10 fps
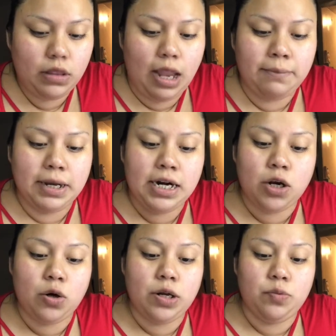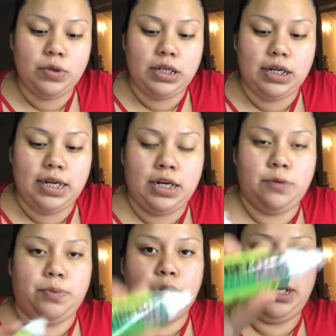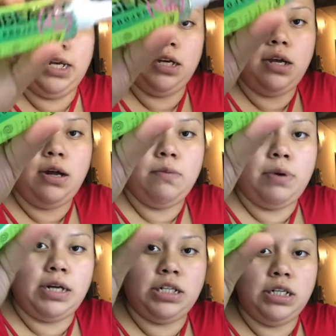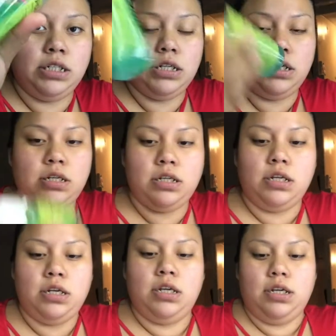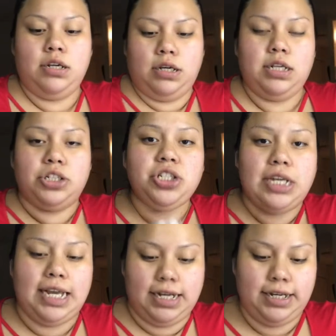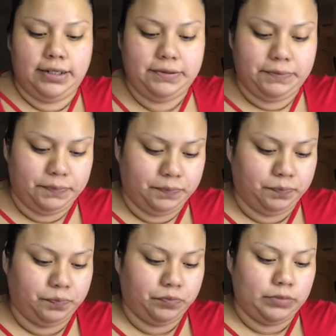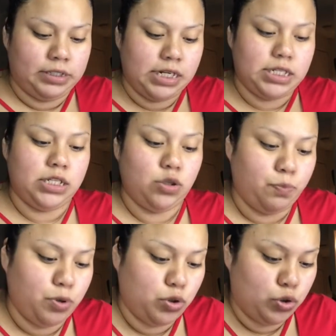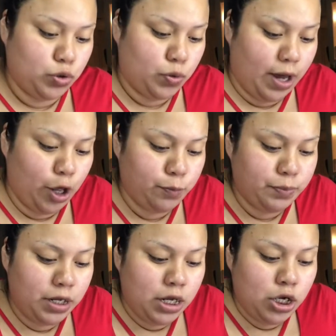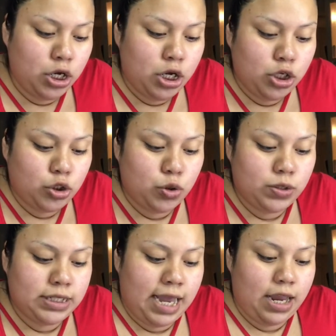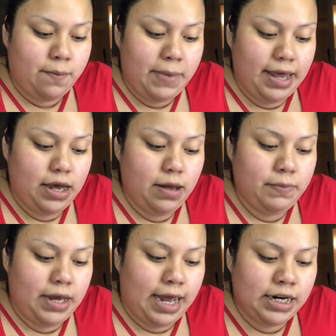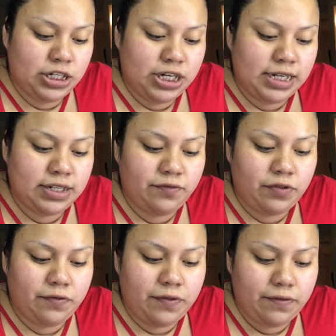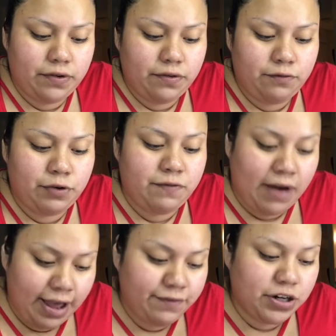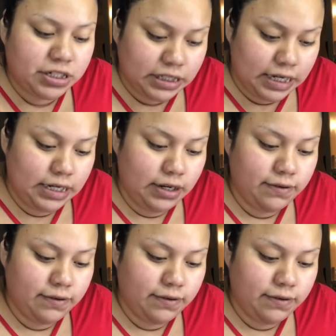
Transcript: I'm gonna go in with the Inner Beauty product. Shake it. This is supposed to help to set your makeup, energize and revive your skin,